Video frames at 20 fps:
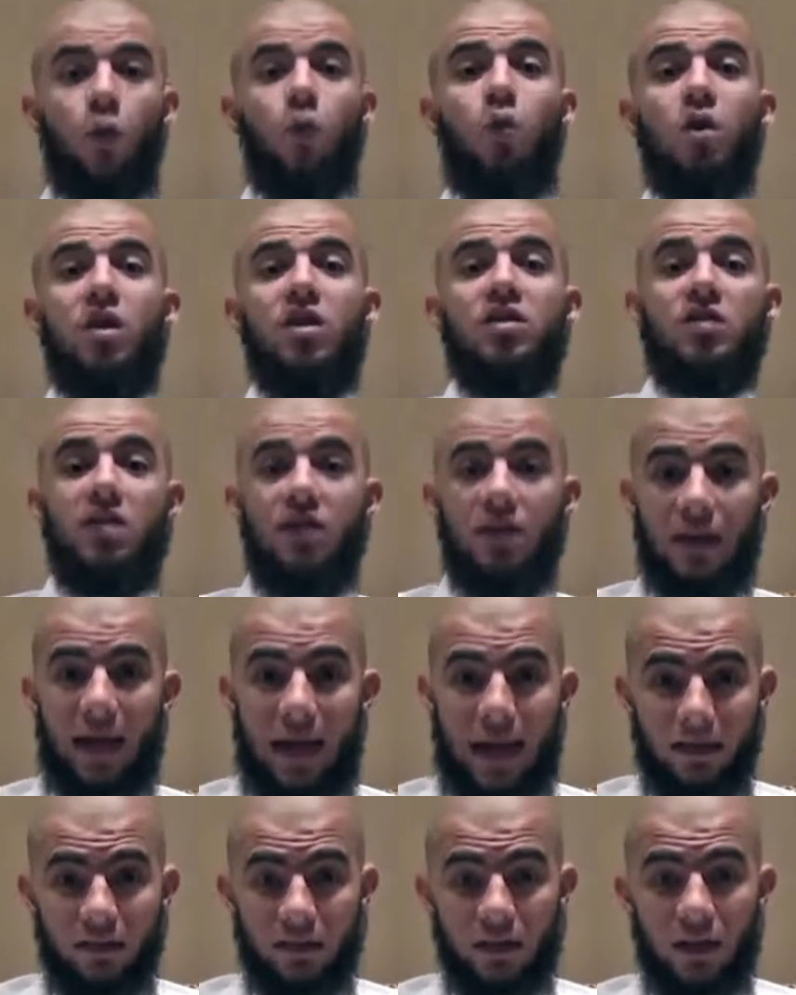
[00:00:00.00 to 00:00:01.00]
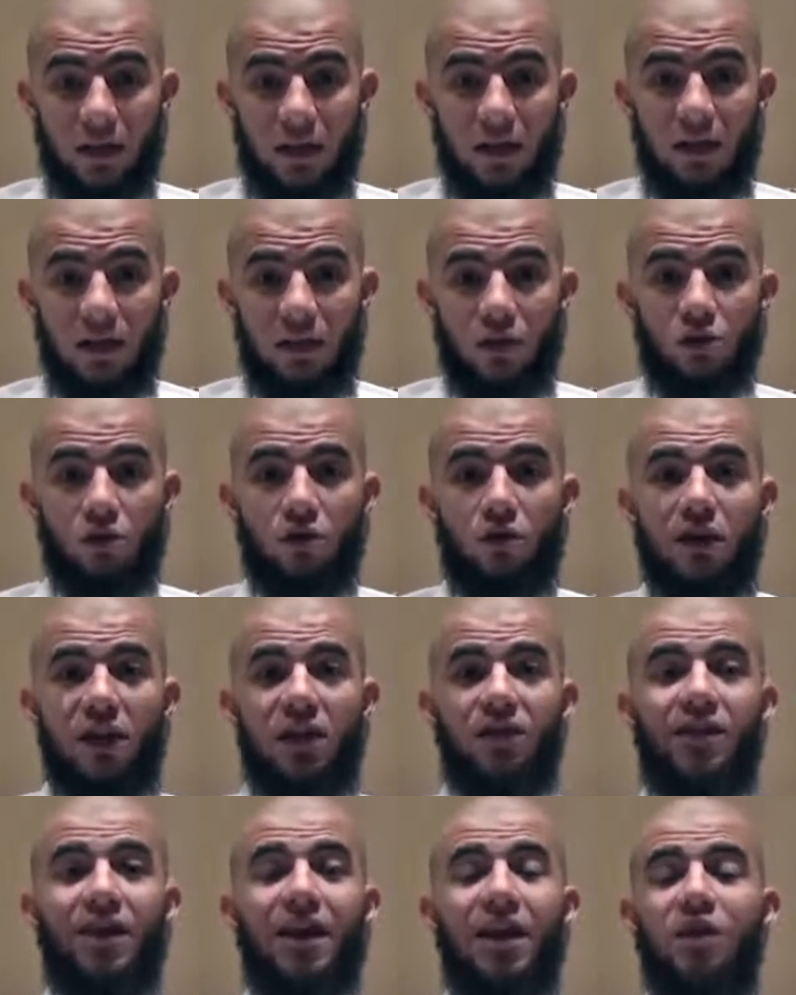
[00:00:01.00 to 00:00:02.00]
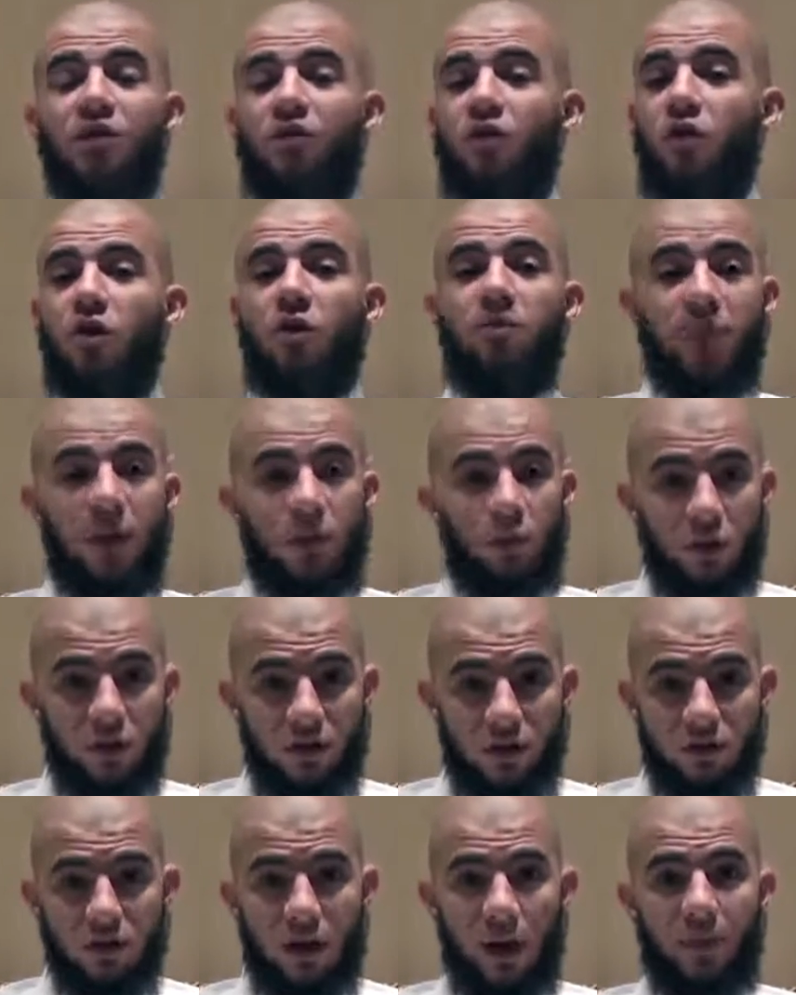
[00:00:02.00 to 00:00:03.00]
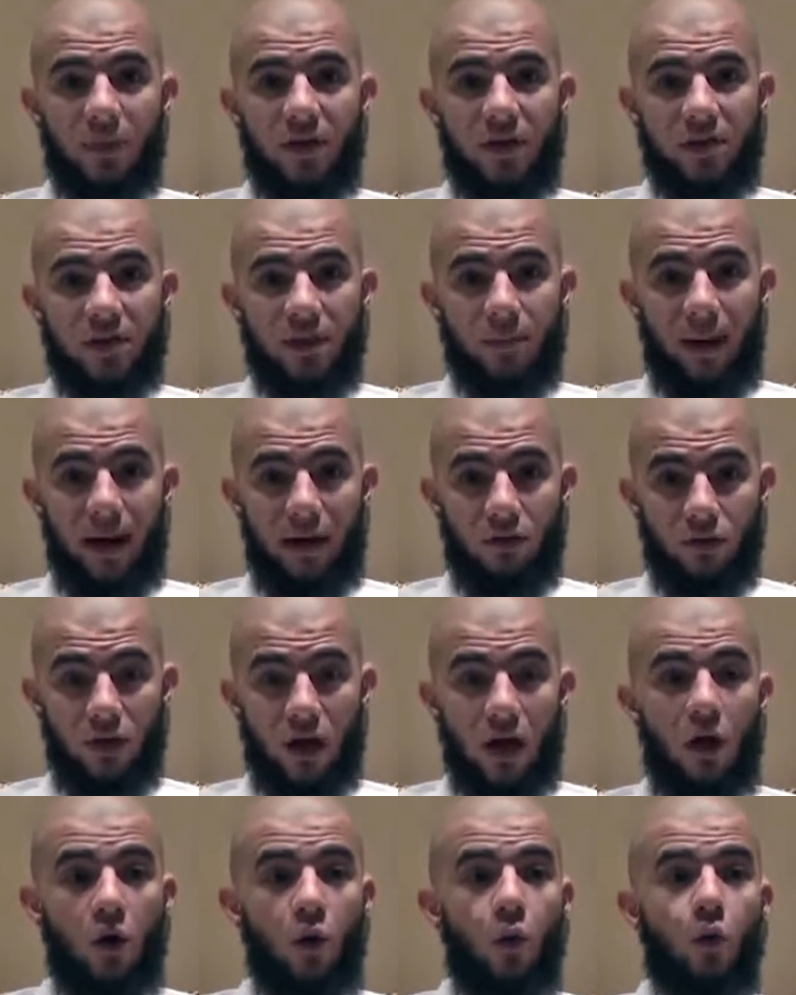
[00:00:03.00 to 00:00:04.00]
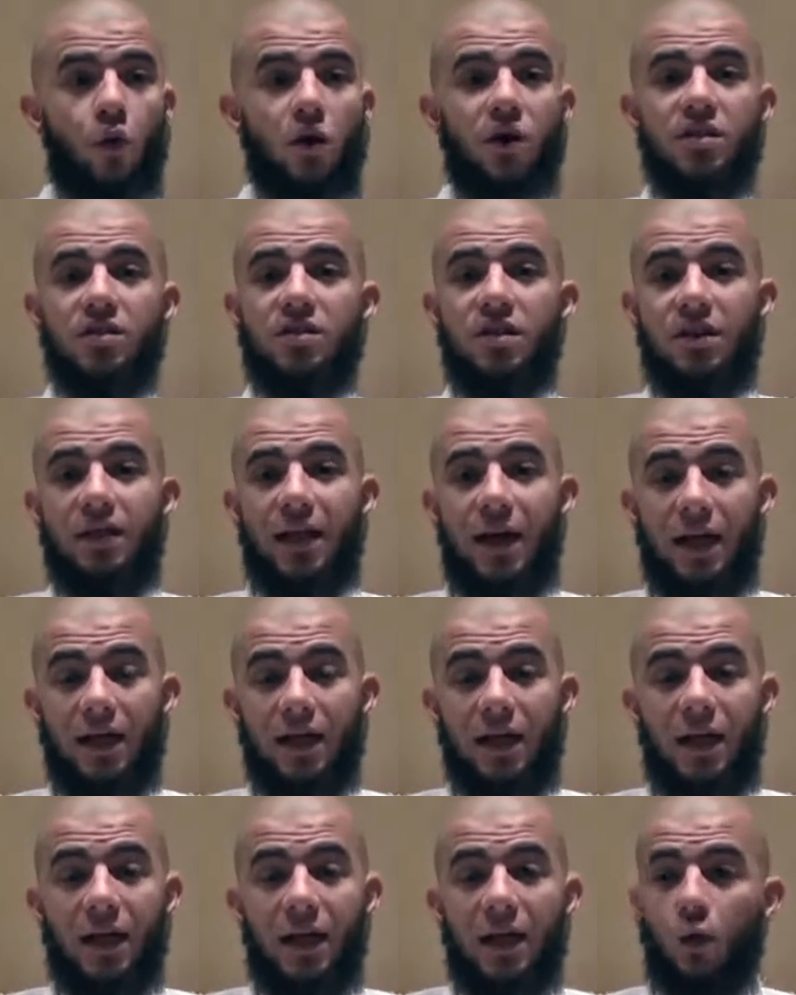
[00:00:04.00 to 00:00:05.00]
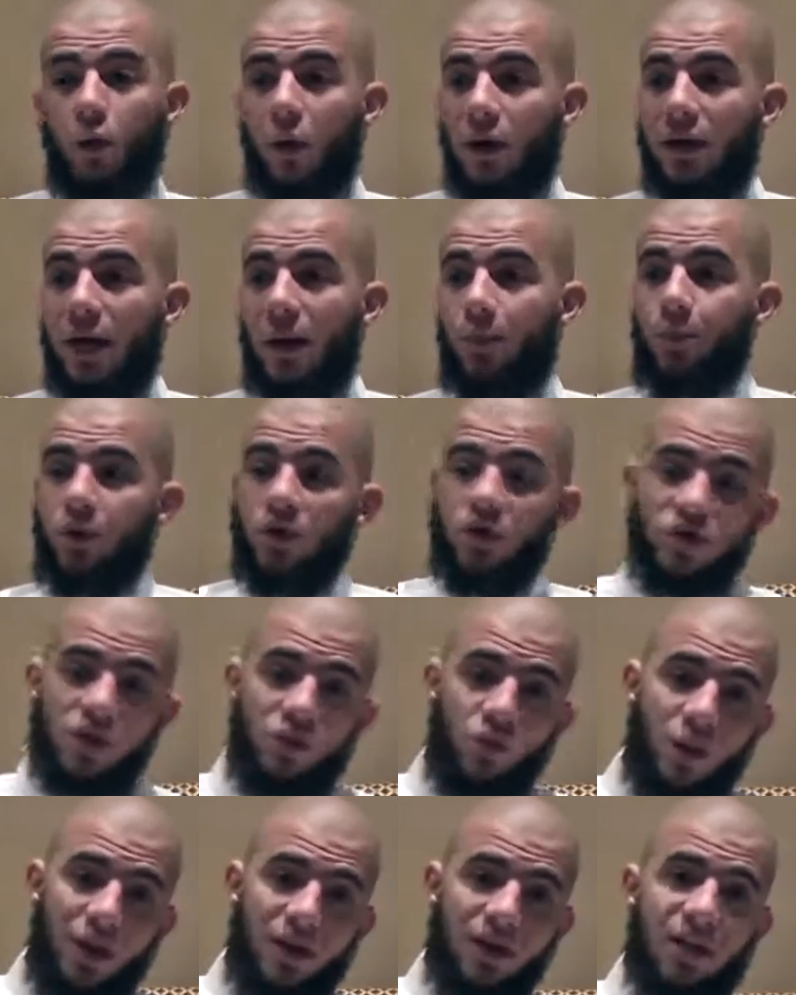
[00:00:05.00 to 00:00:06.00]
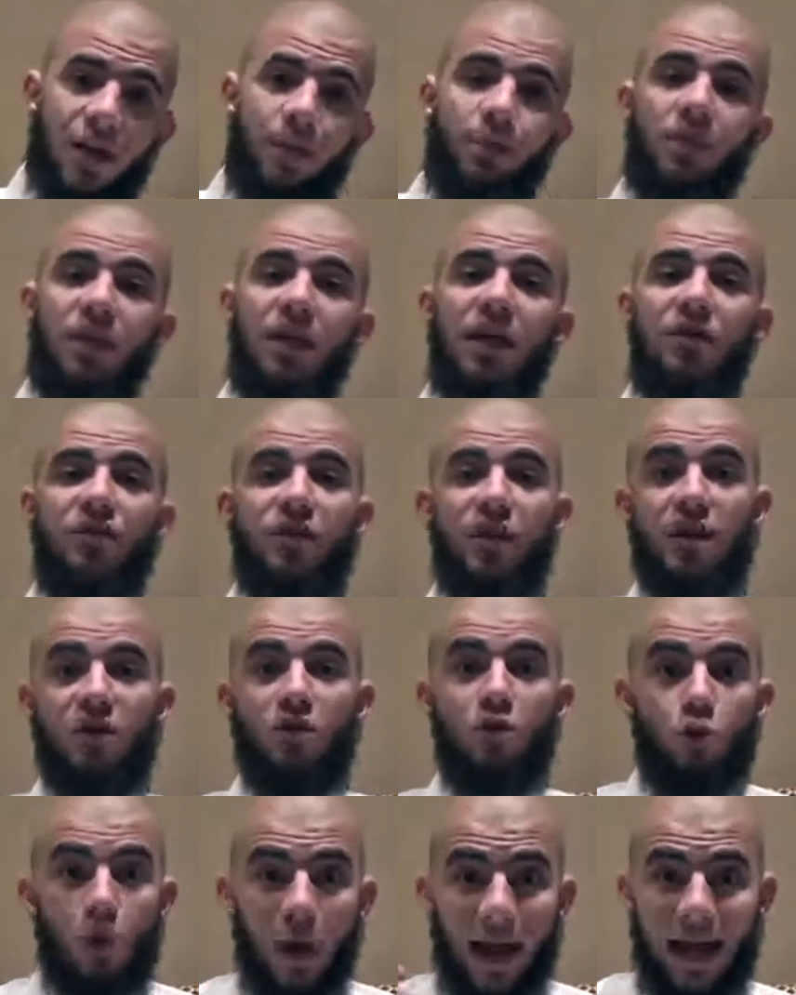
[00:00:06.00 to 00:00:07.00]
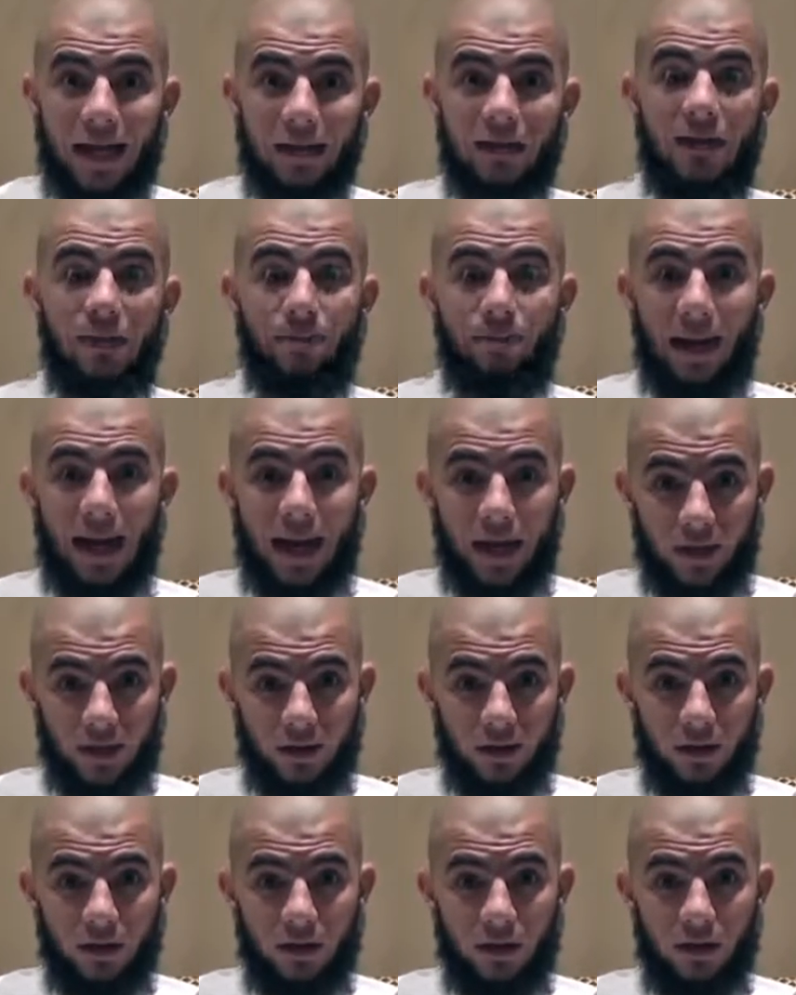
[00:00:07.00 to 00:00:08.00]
Worse than that, you don't even inform them what the topic is about. Worse than that, when that person winds up leaving, you add them back.